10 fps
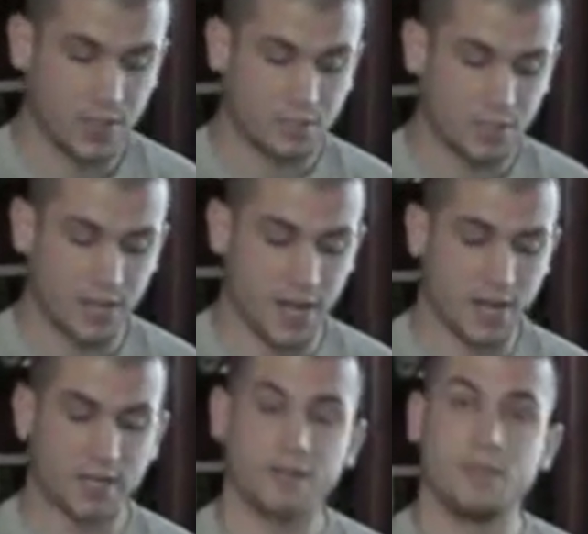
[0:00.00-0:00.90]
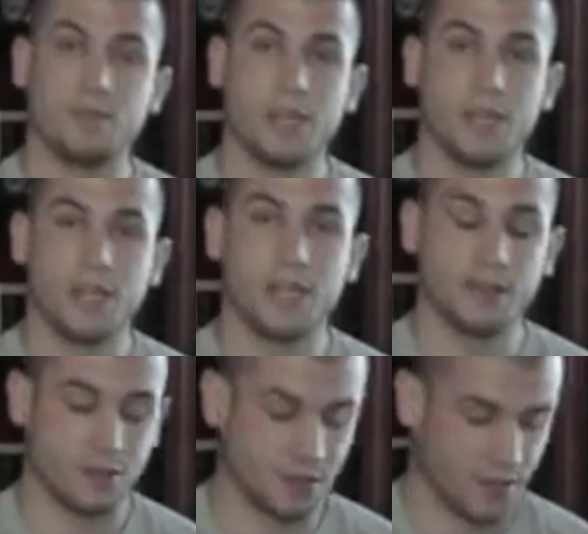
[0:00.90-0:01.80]
They must actively
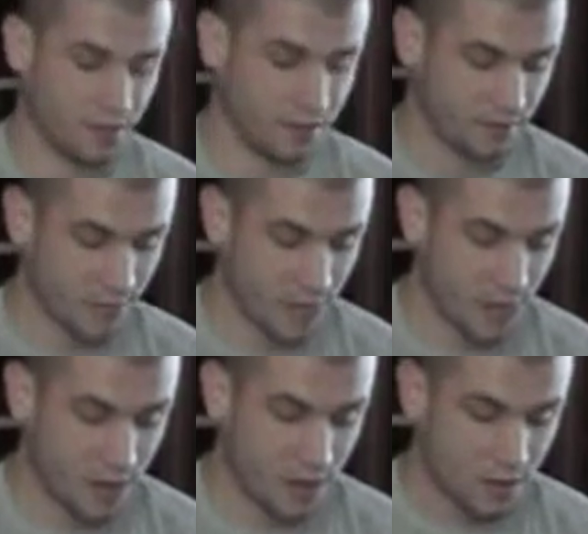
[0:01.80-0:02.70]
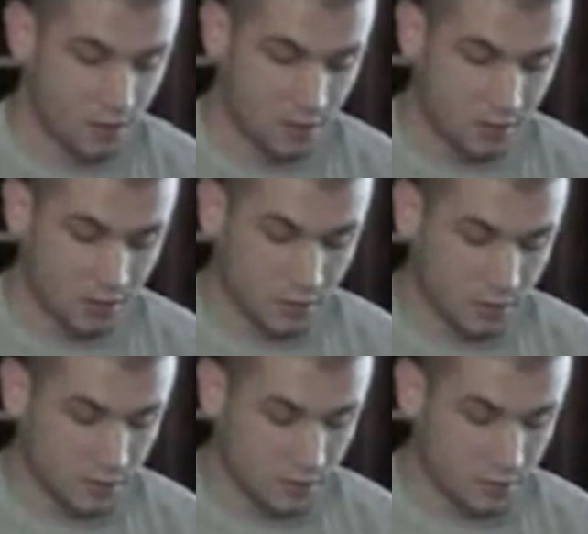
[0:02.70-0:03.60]
mediate their kids,
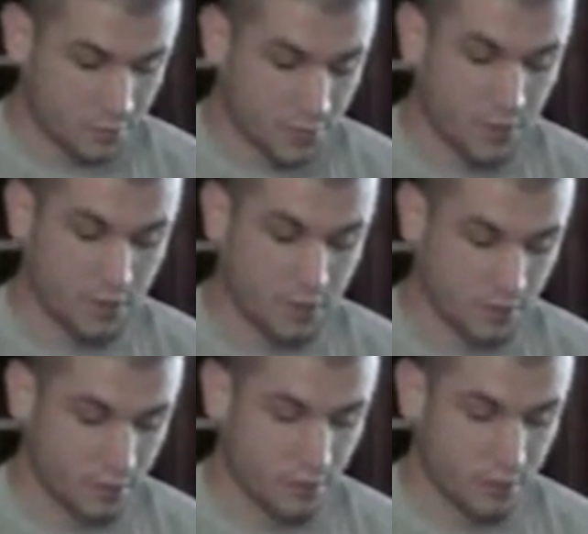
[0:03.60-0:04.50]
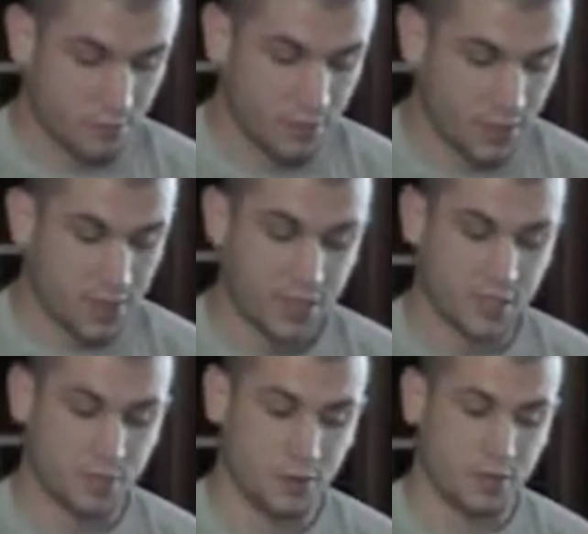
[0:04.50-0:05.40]
their media
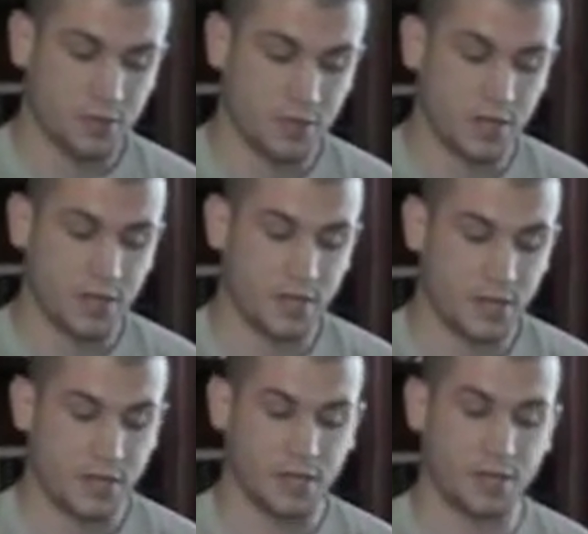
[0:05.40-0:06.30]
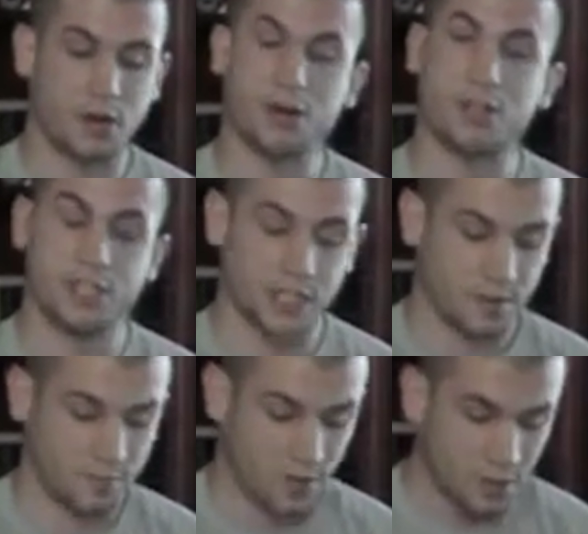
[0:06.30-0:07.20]
exposure, and encourage
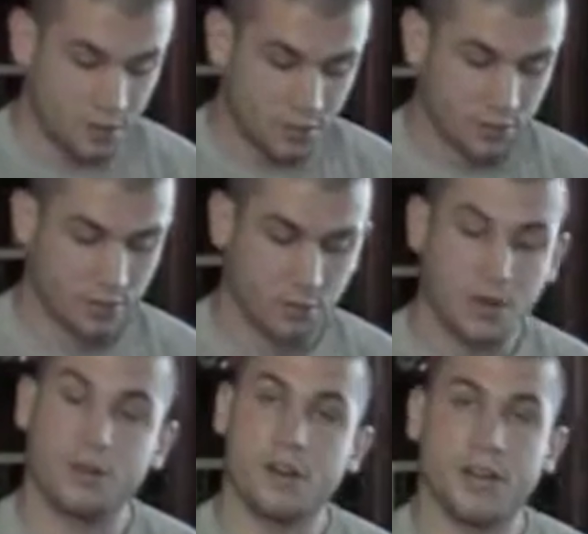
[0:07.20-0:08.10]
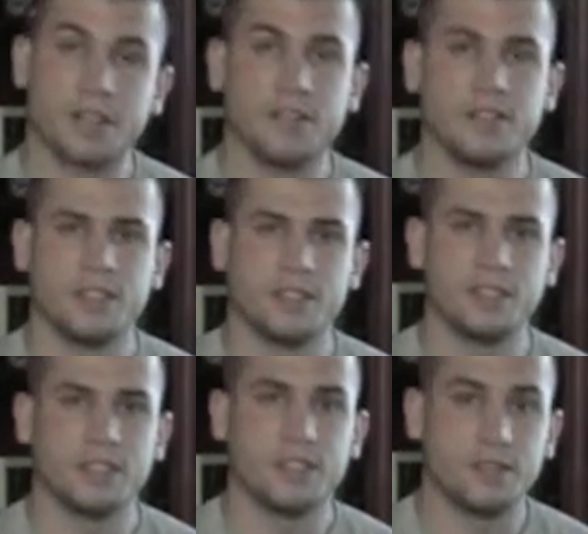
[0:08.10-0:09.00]
them to do other
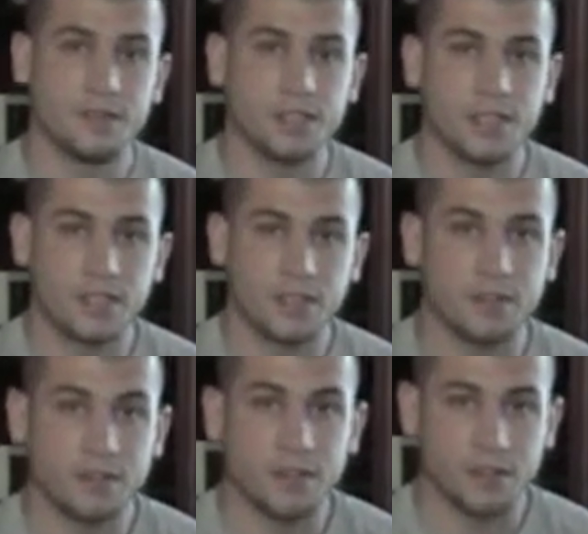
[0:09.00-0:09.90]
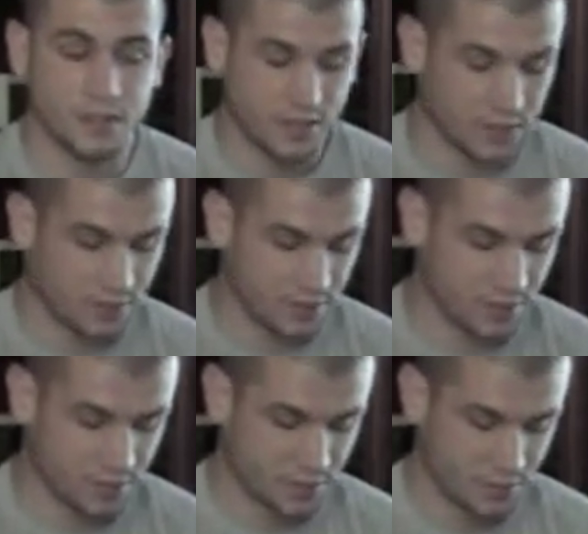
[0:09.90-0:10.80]
activities instead of sitting in front of the
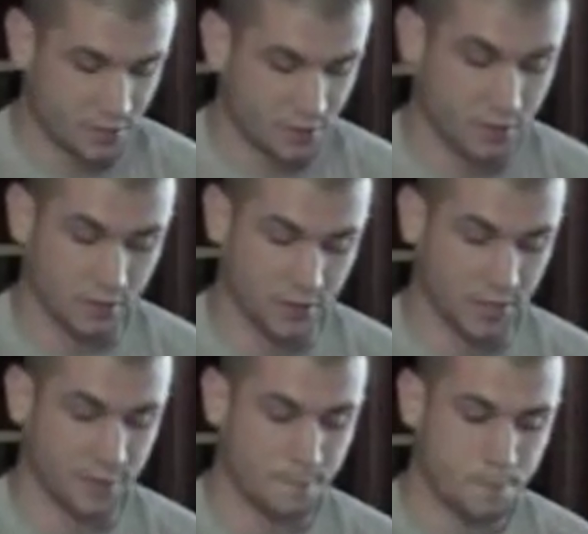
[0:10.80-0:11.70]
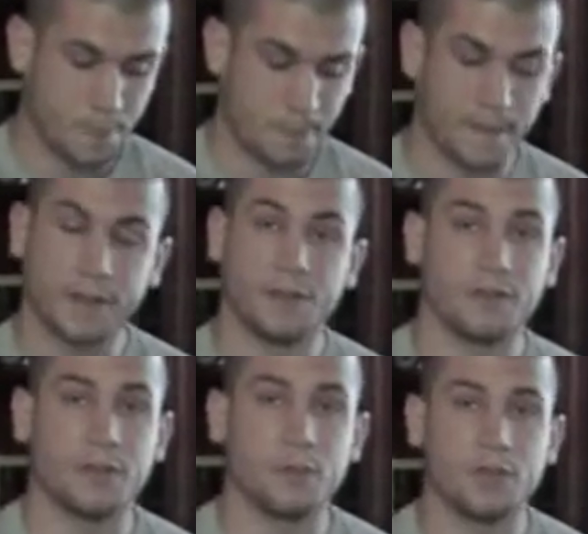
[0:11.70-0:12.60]
TV screen all day. Thank
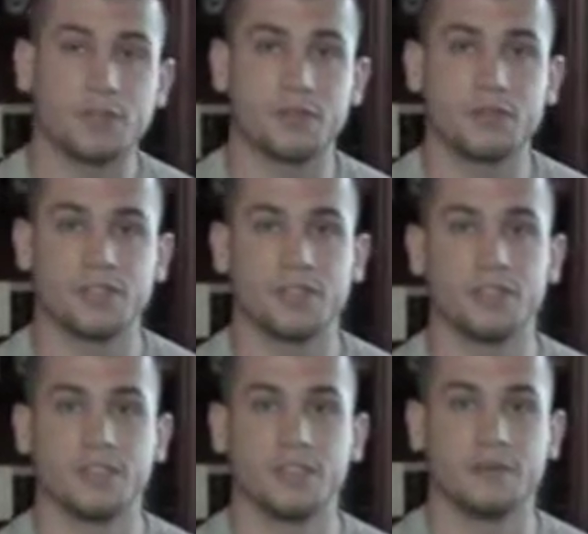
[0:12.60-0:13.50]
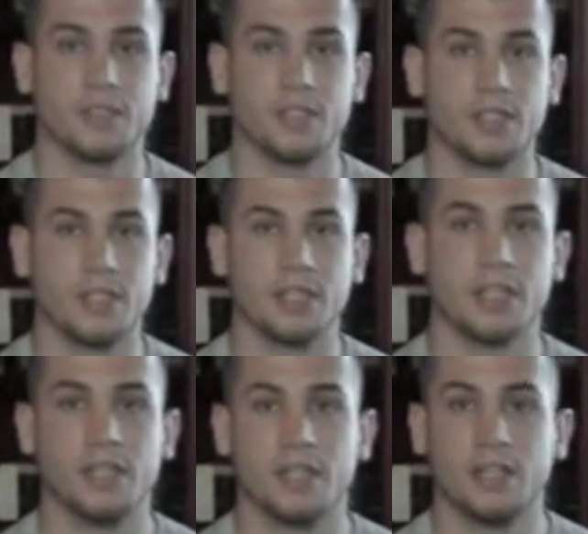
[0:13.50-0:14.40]
you so much for listening to me today.
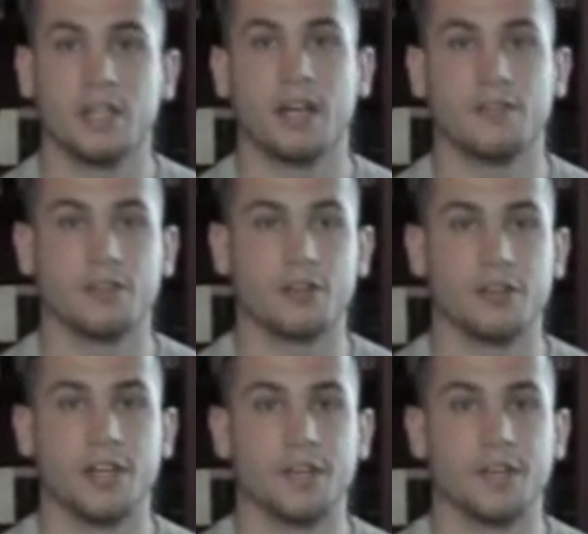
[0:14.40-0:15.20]
Have a good